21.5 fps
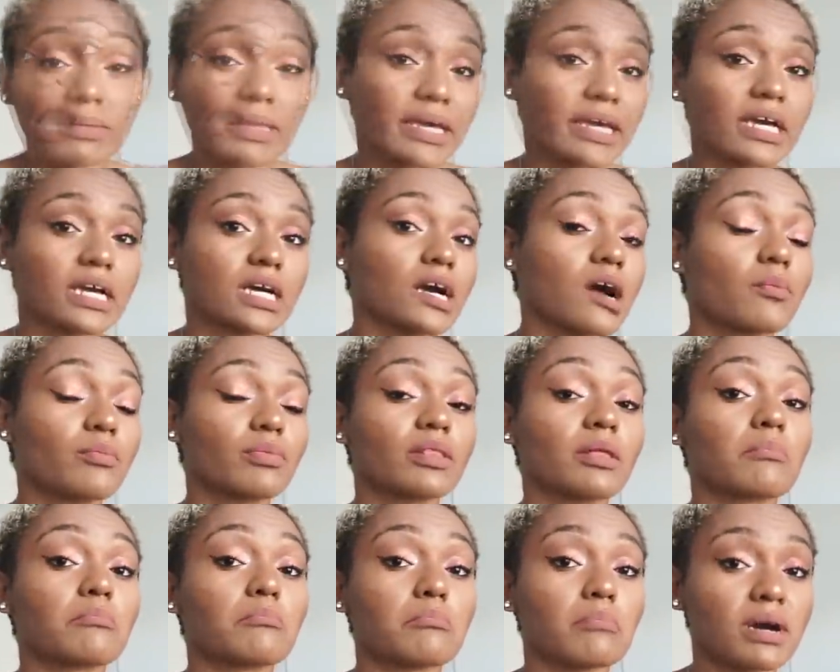like a couple
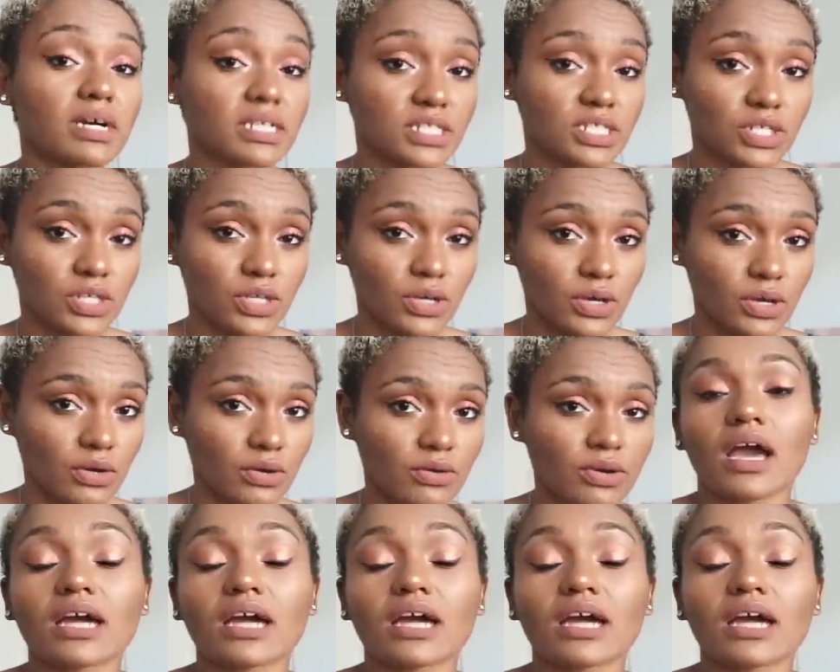of months ago,